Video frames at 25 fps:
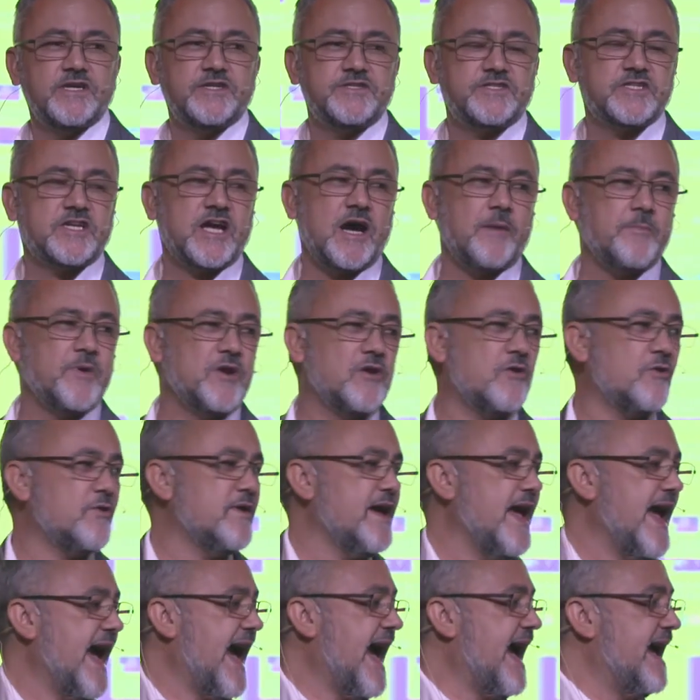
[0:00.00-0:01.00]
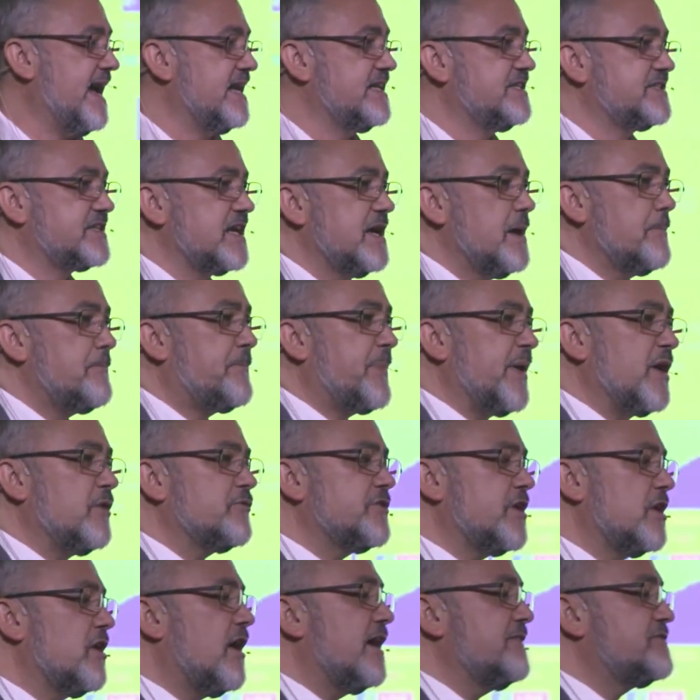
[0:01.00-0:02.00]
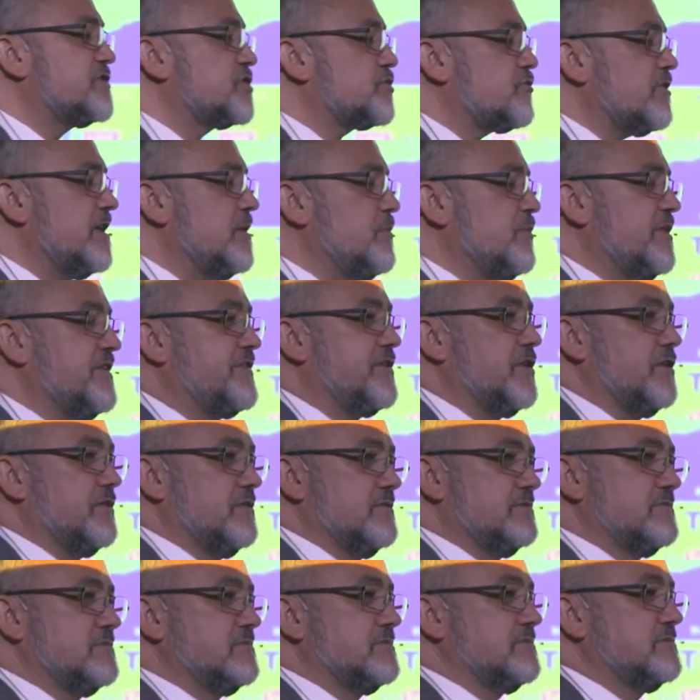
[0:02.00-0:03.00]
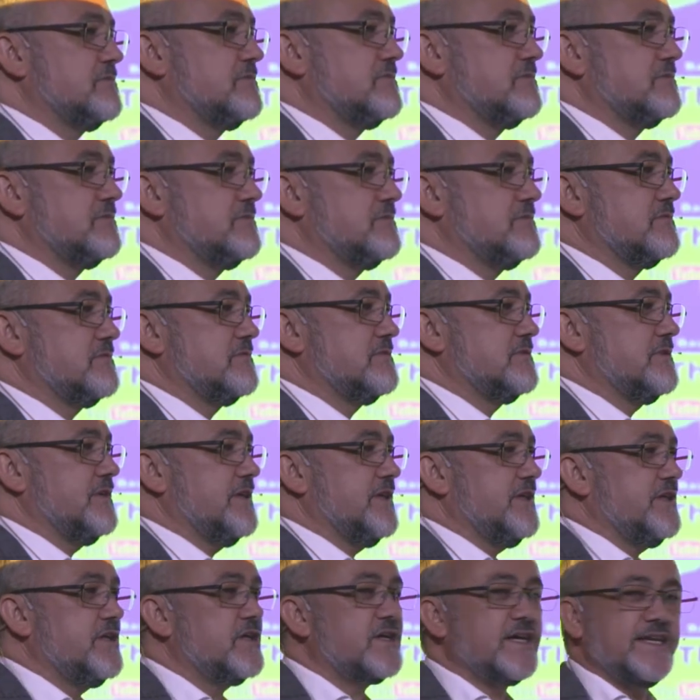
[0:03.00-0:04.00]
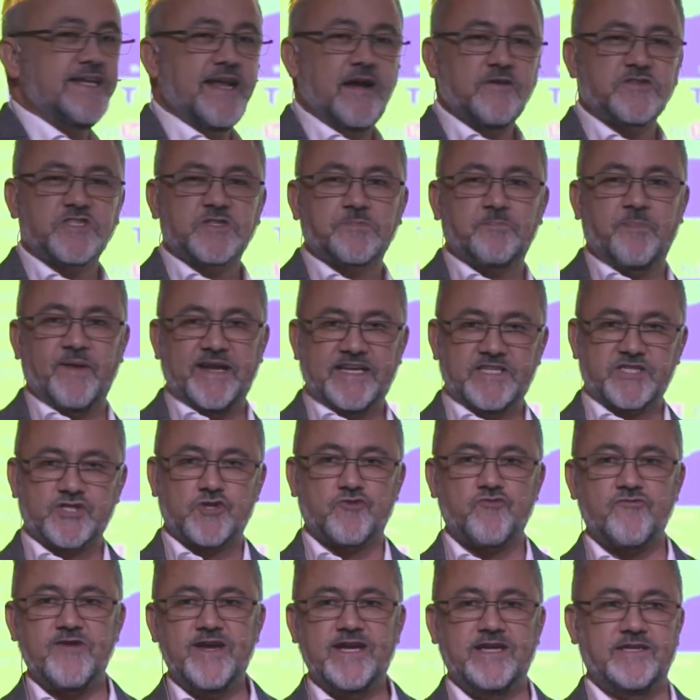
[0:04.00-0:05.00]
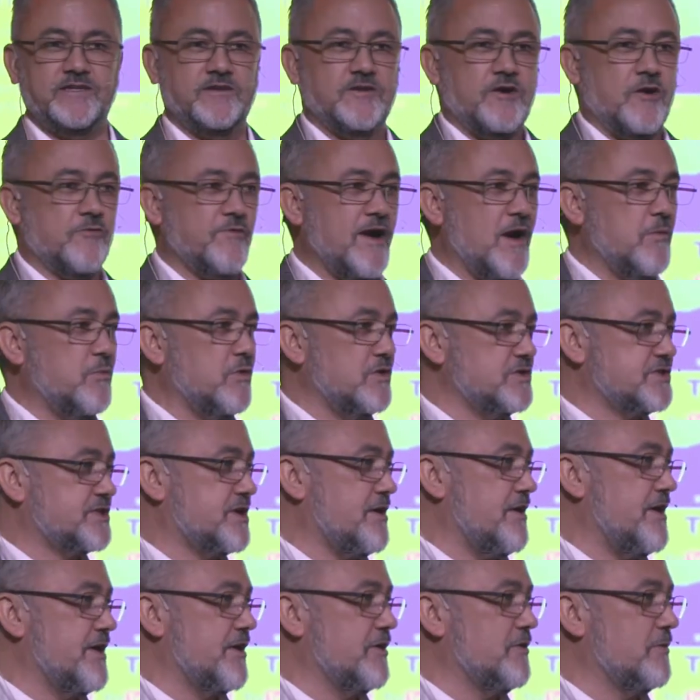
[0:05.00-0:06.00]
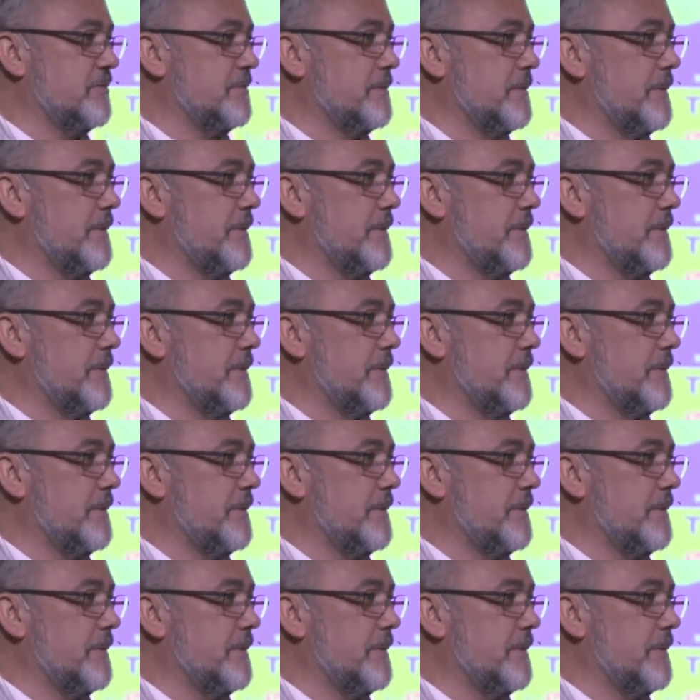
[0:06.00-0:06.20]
to come along and be on the live stream with you. You can now split screen around what's going on.